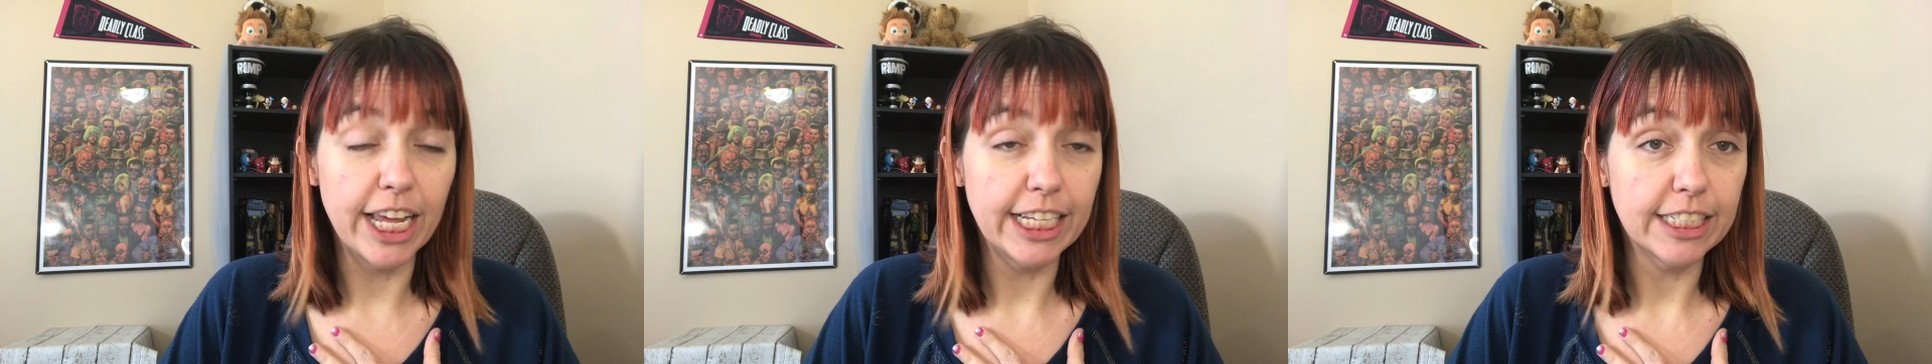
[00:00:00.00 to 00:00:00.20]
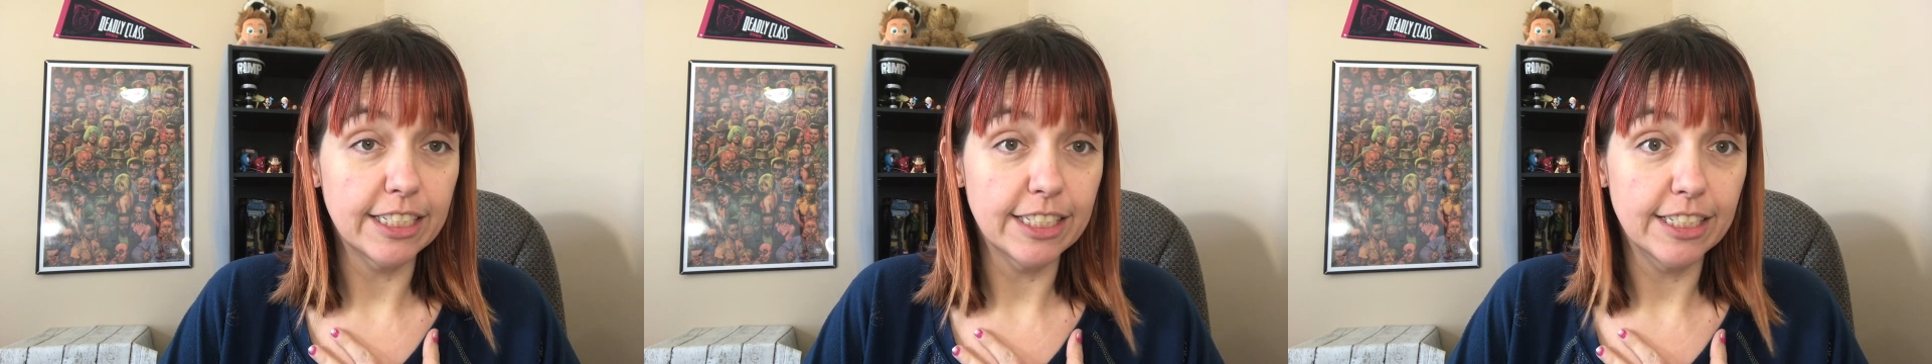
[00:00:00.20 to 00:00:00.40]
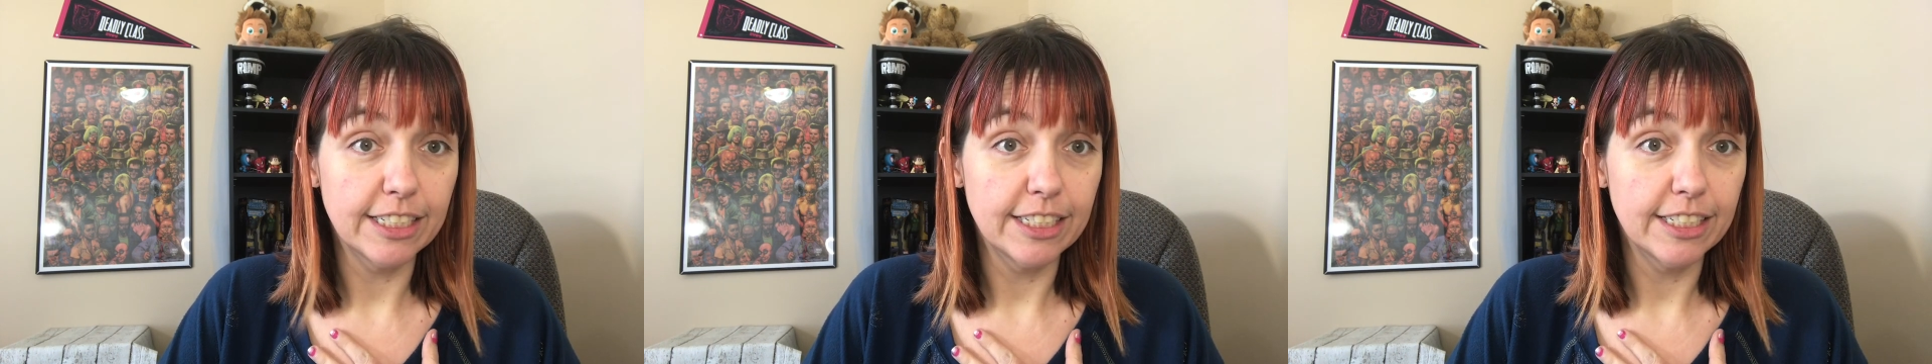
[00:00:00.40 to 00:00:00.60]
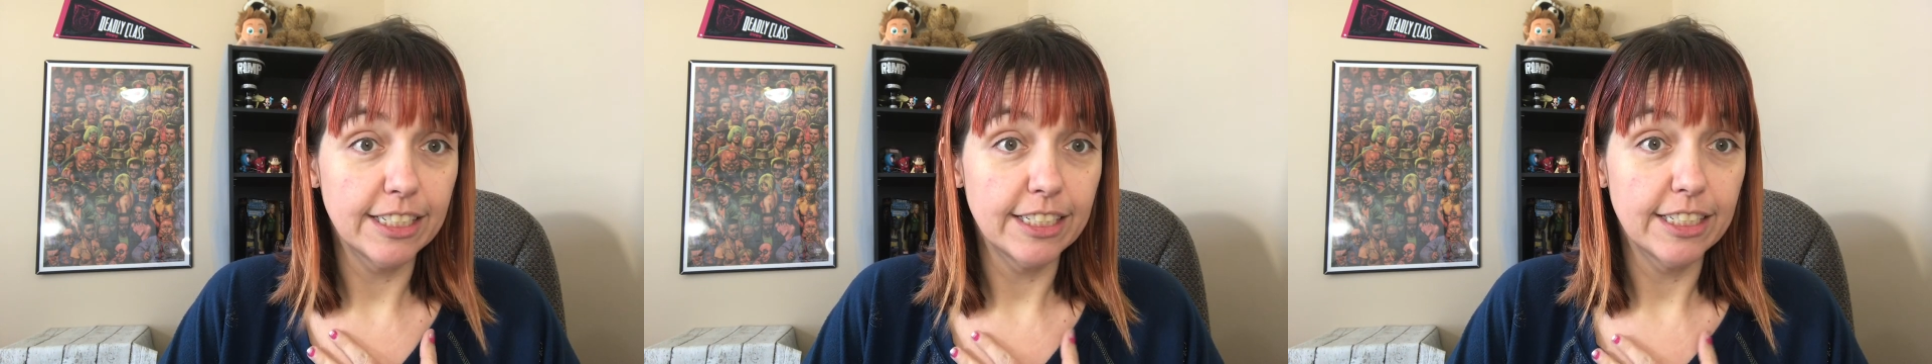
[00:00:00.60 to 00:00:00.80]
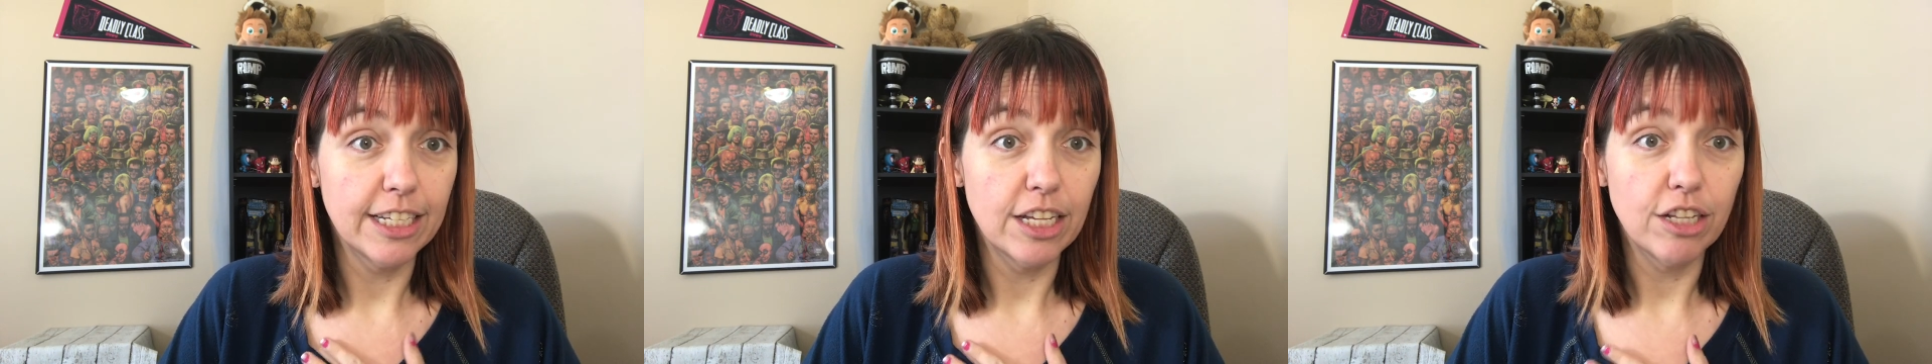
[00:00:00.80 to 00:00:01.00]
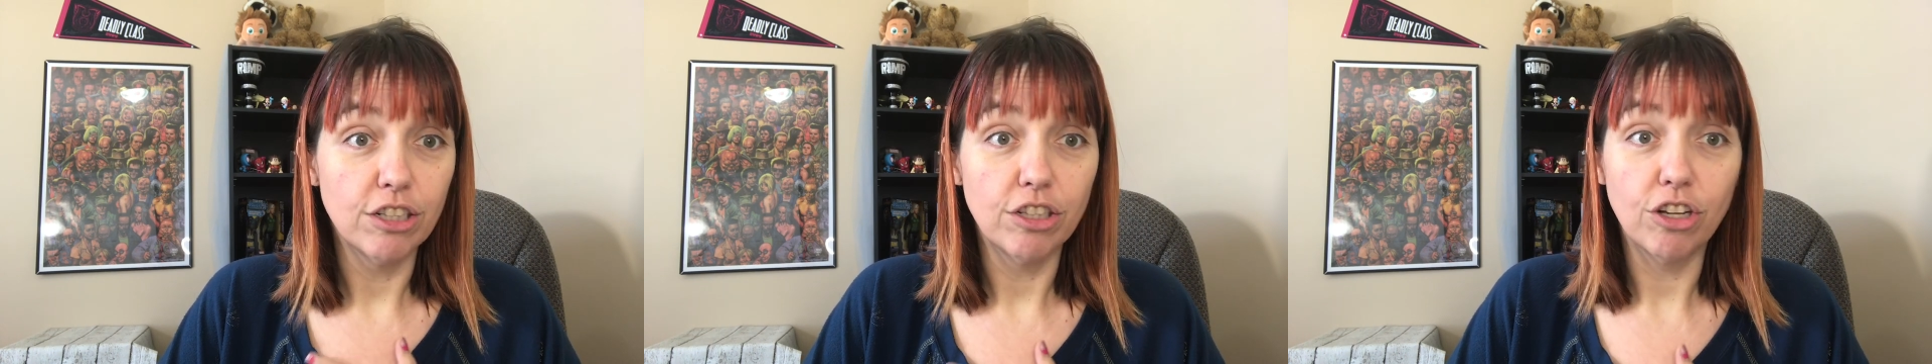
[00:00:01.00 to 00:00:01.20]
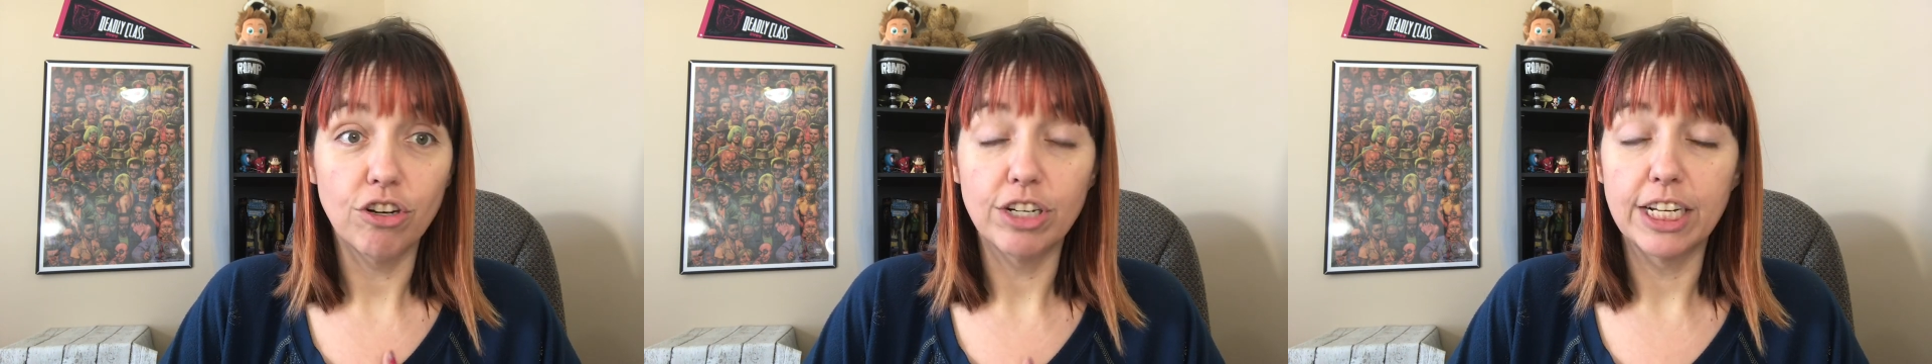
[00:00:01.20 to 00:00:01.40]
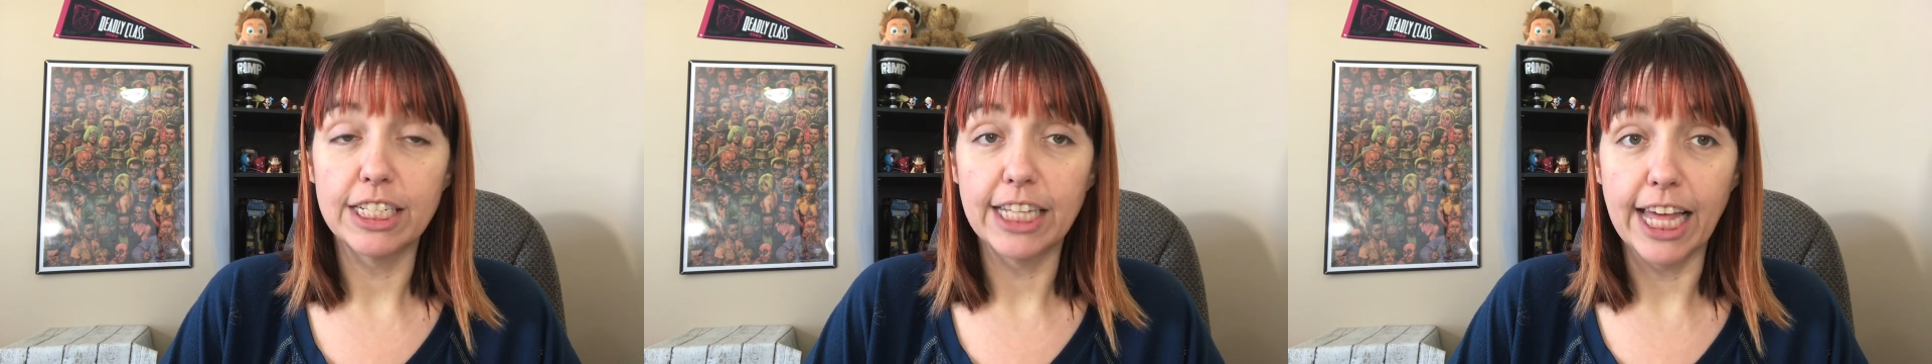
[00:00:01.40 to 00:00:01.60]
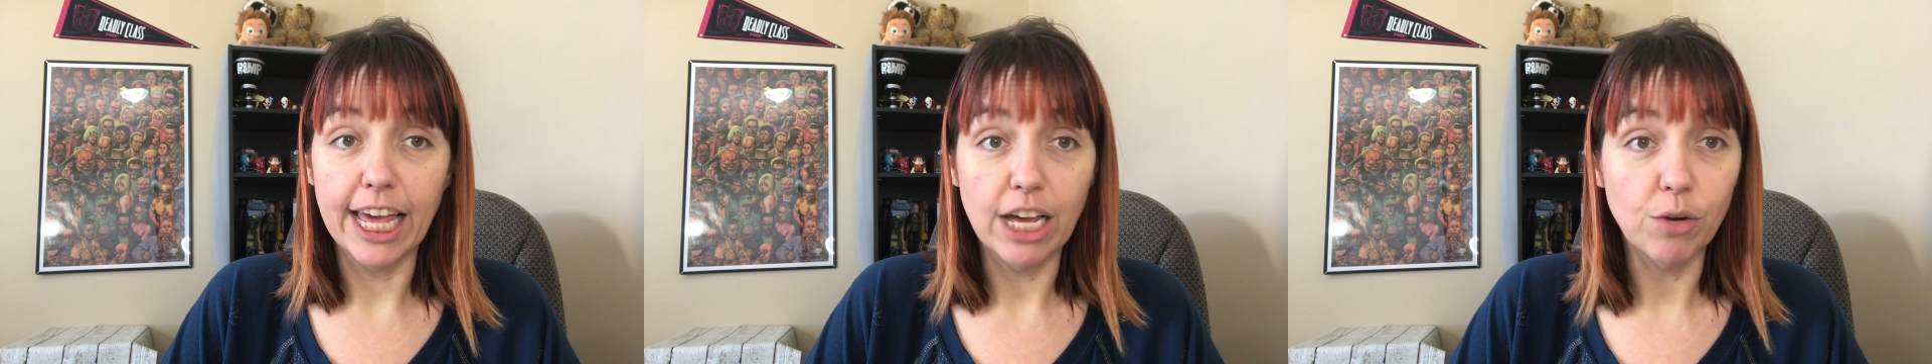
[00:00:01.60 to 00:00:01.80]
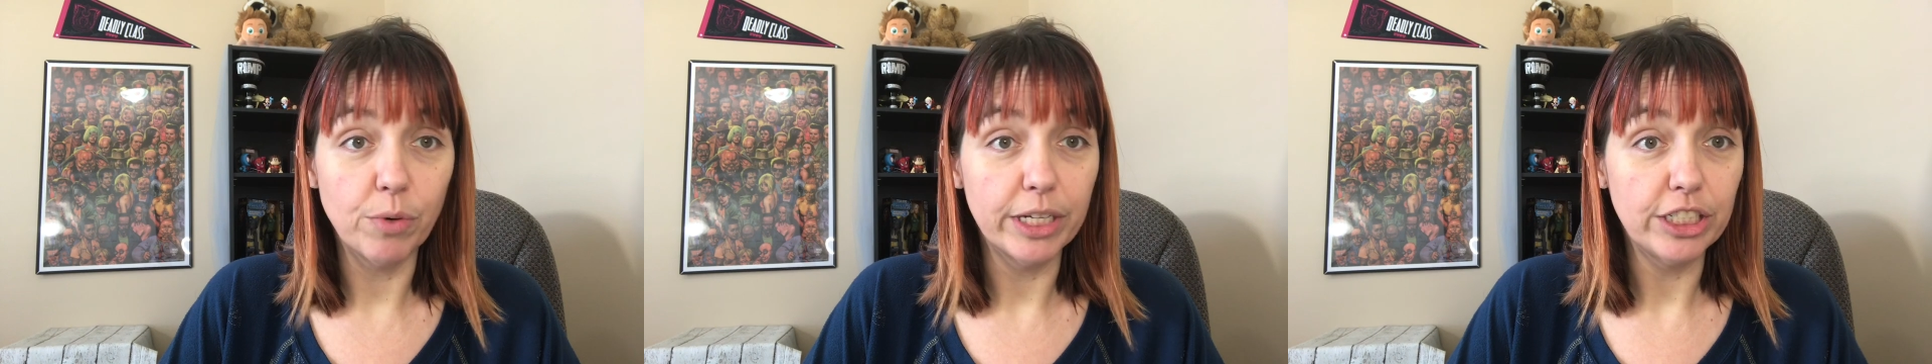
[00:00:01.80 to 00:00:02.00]
it, learn the
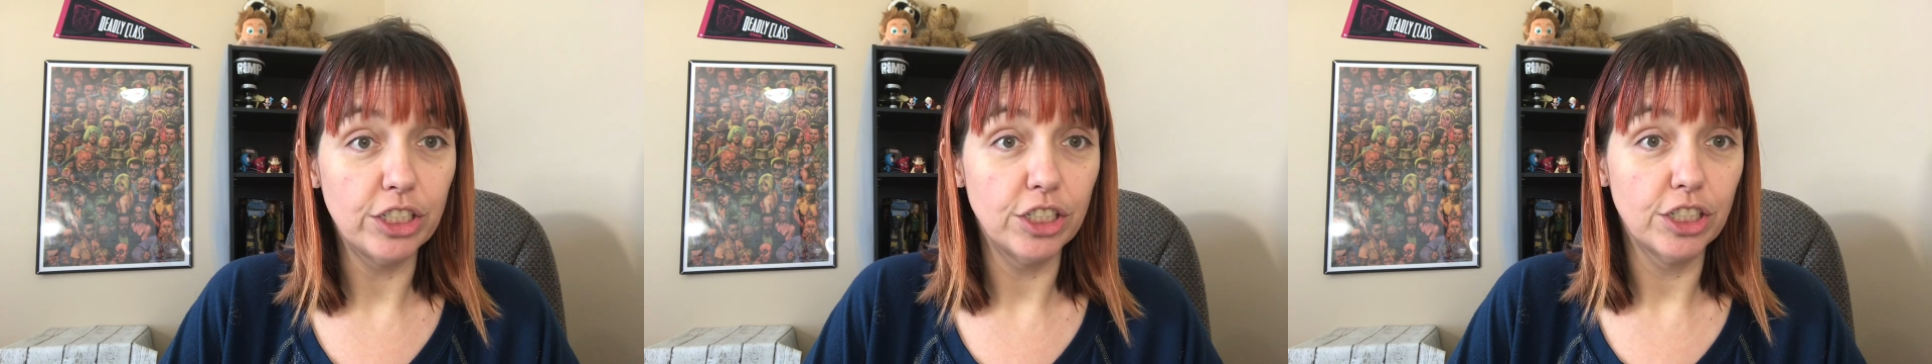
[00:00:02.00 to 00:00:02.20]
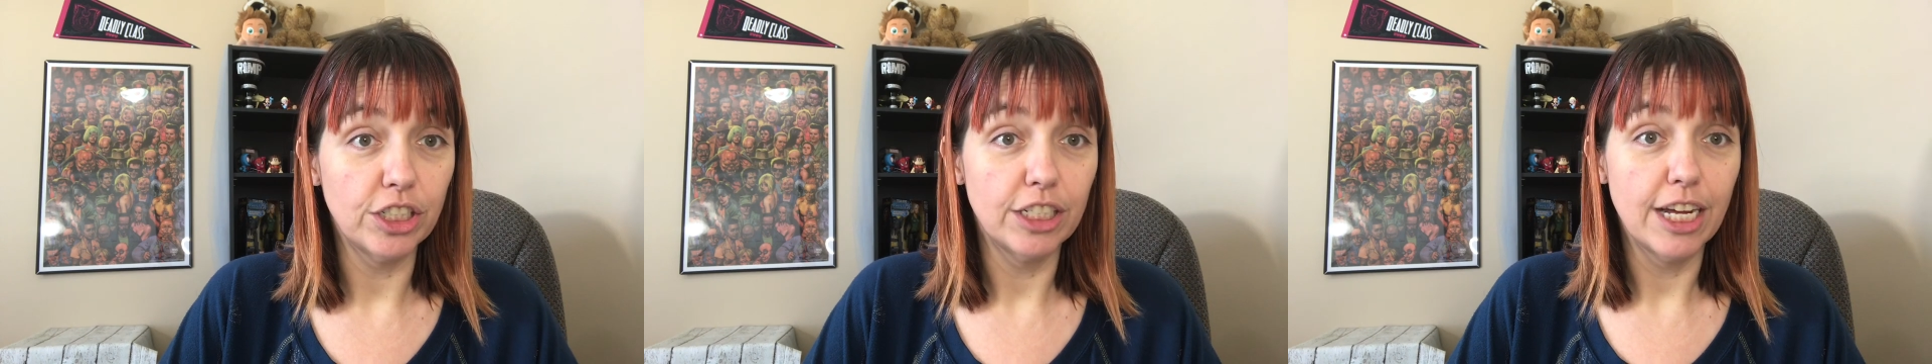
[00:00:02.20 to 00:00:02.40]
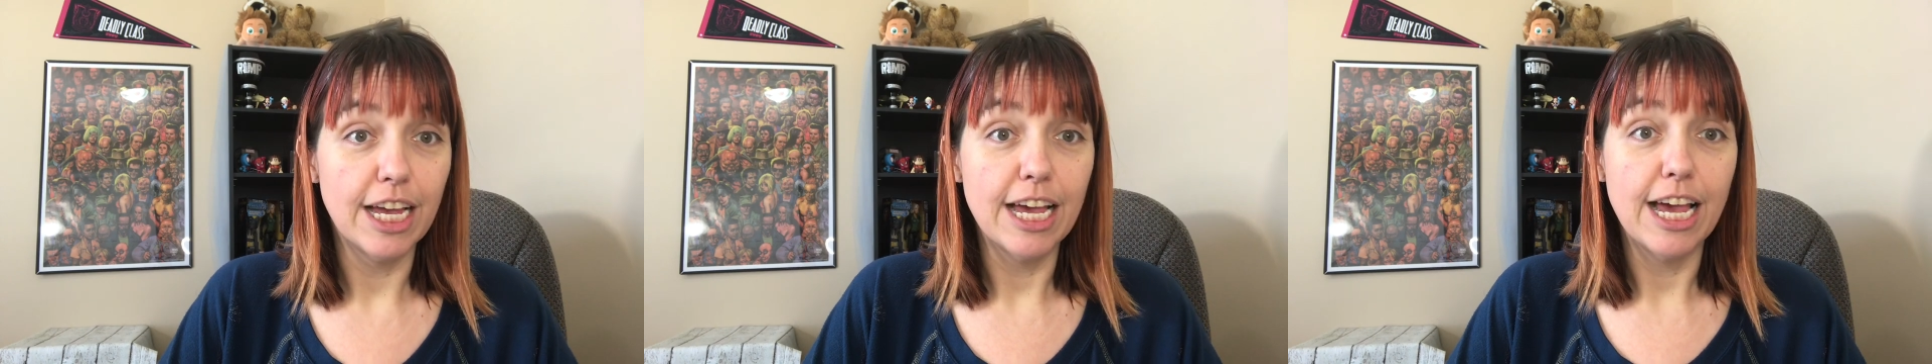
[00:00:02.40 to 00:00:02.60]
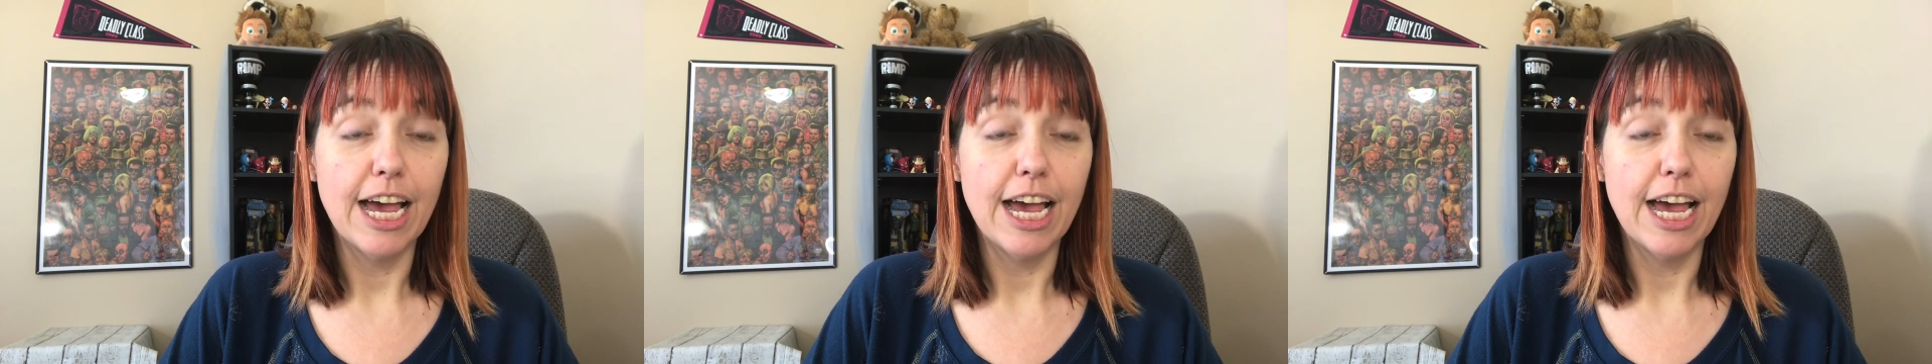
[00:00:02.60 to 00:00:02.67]
language,